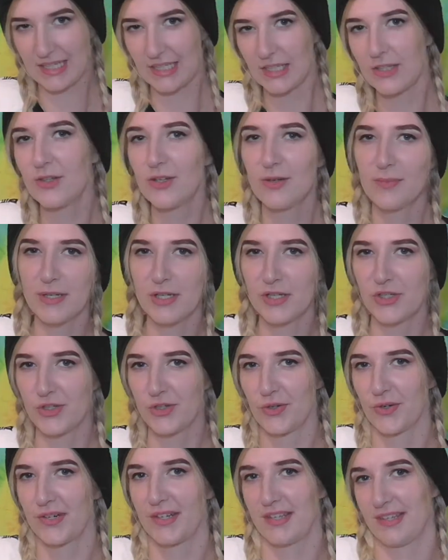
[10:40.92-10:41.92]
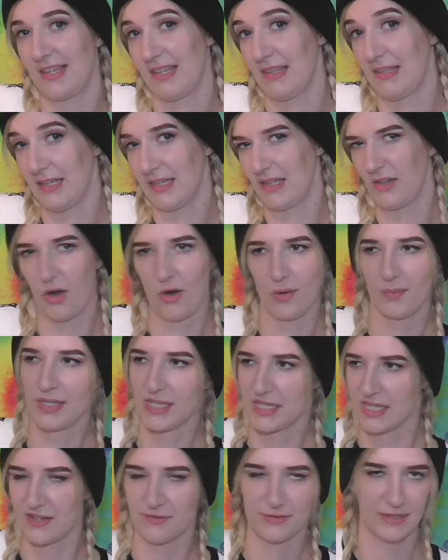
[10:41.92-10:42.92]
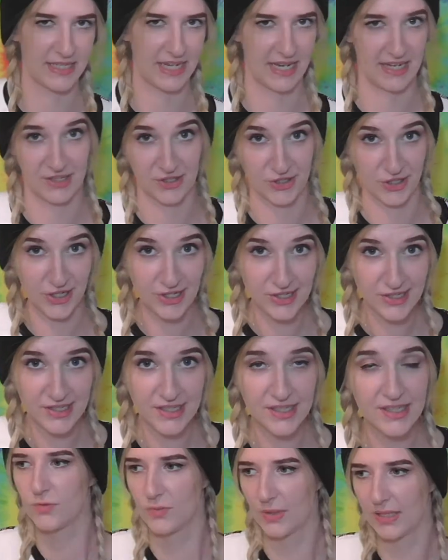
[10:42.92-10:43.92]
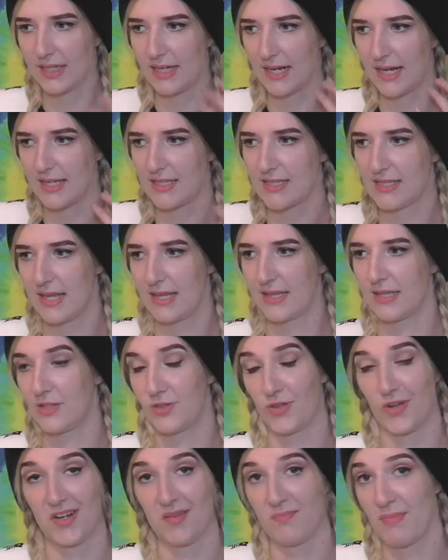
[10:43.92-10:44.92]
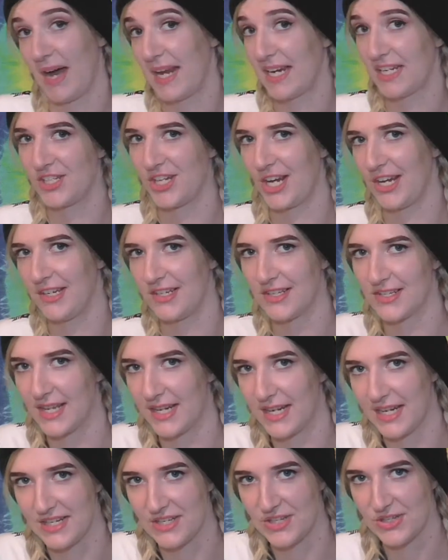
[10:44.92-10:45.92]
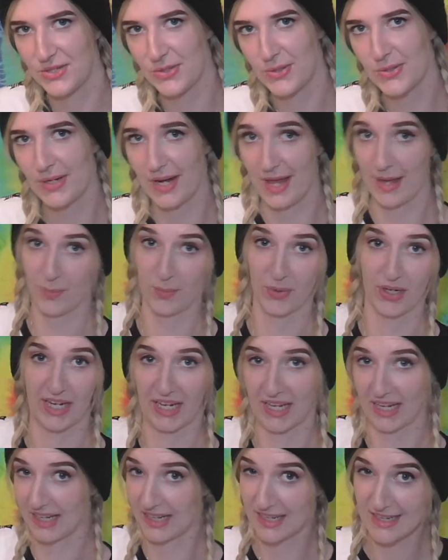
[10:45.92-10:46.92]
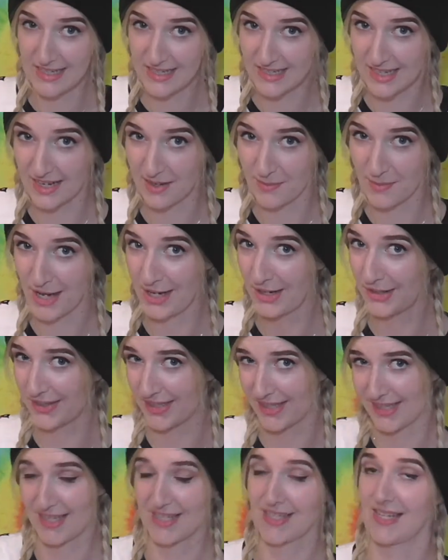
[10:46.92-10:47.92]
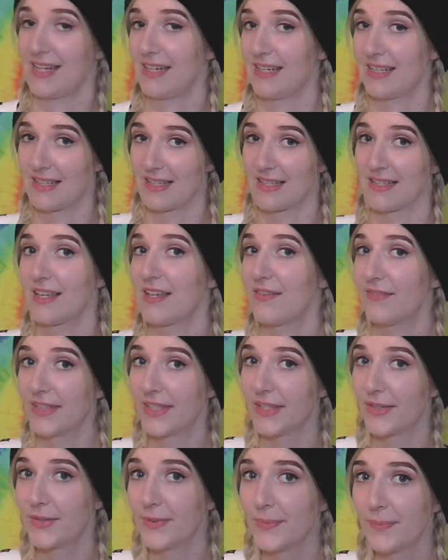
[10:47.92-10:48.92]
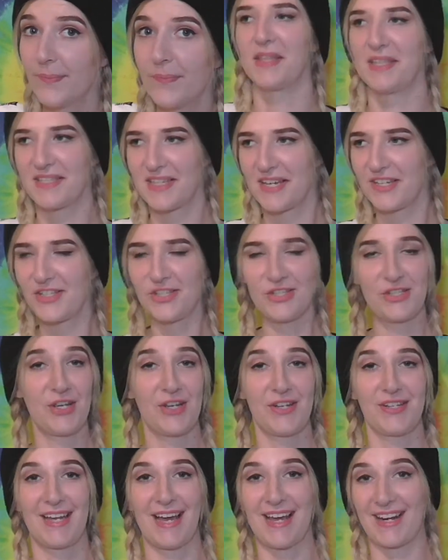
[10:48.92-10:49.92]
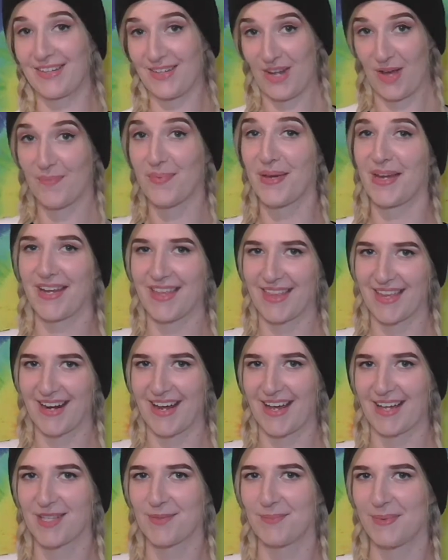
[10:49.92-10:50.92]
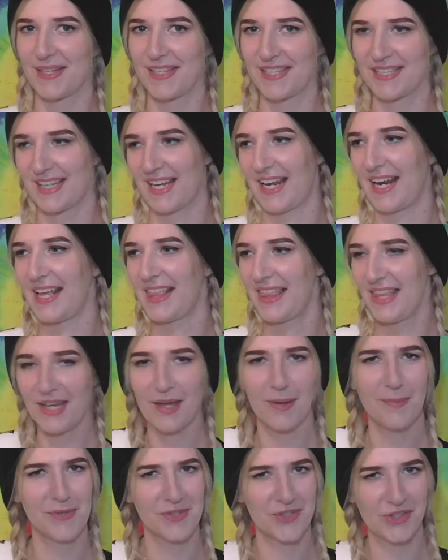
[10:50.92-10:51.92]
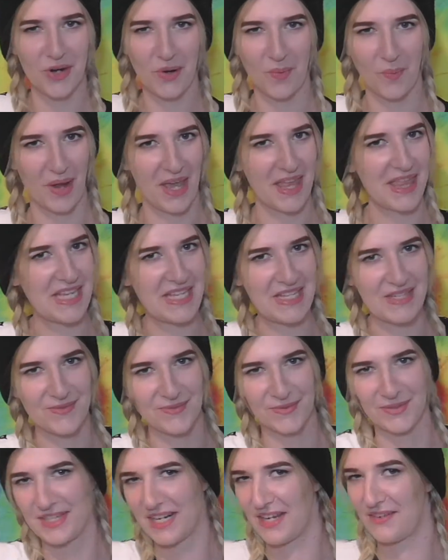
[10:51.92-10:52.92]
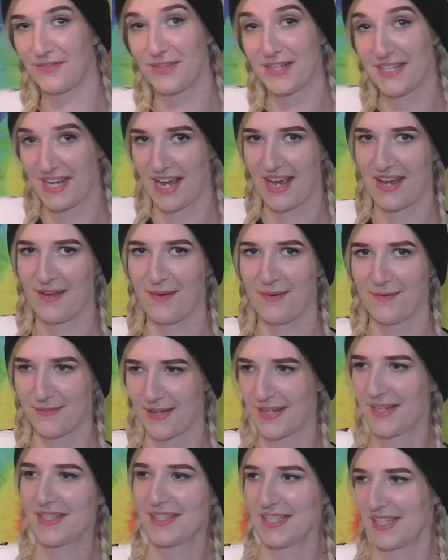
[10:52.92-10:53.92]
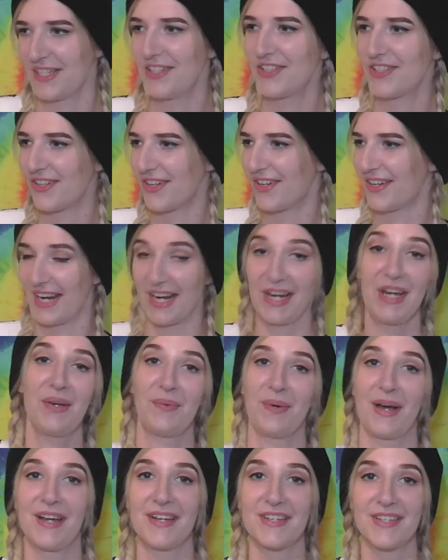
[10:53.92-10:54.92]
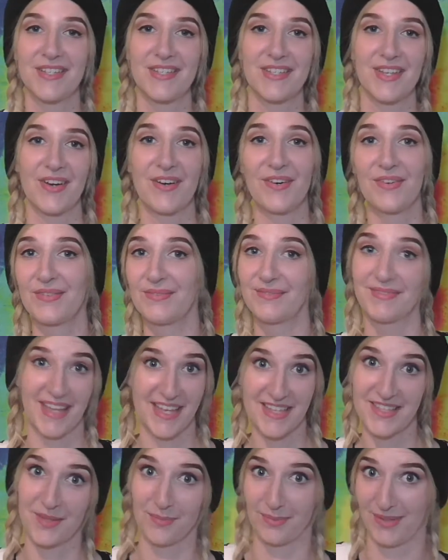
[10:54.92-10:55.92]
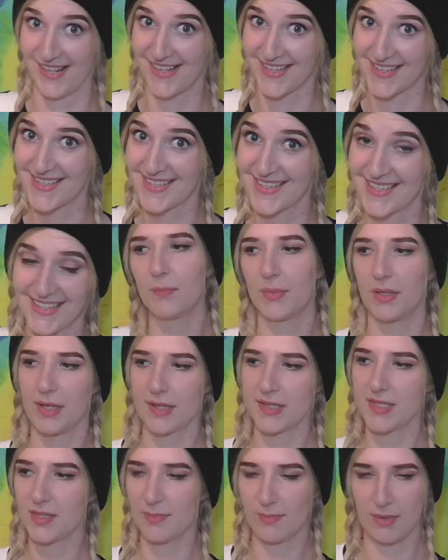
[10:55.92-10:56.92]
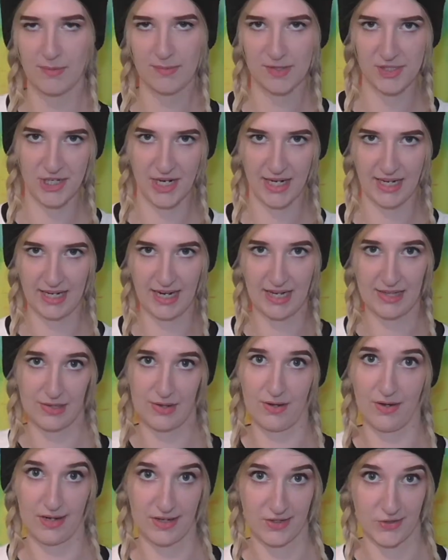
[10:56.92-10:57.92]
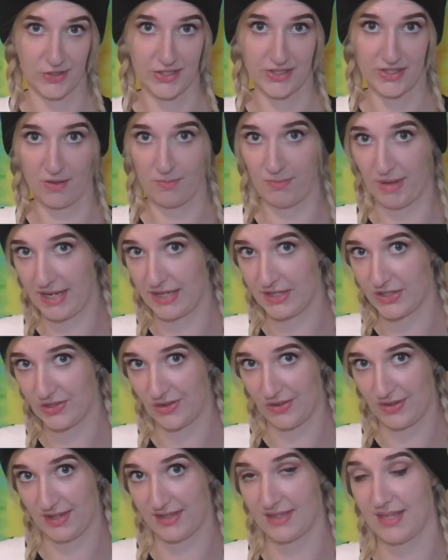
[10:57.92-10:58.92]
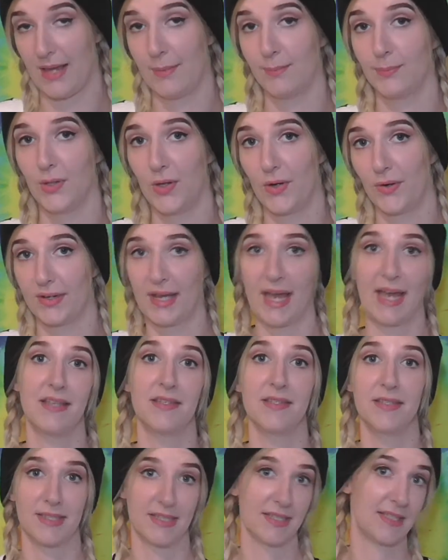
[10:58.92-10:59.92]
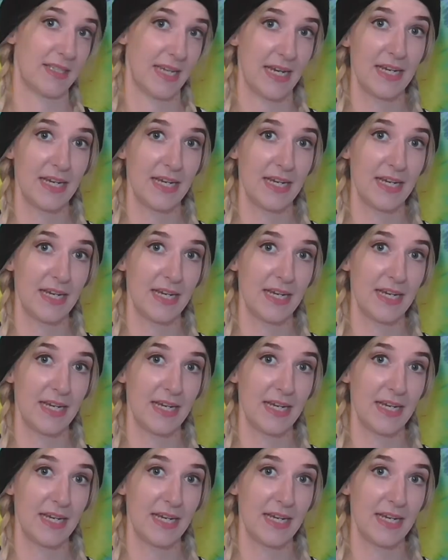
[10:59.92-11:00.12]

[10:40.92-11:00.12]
a little bit shorter than the common everyday shirt. It's really nice that there's only minor changes I need to do, like bringing it in a centimetre and extending the sleeve a little, but it's actually turned out a lot better than I expected, and I think I'm just going to wear this for an everyday fun t-shirt anyway, so that's a plus. Because the bomber jacket and the hoodie dress are based on the same block as this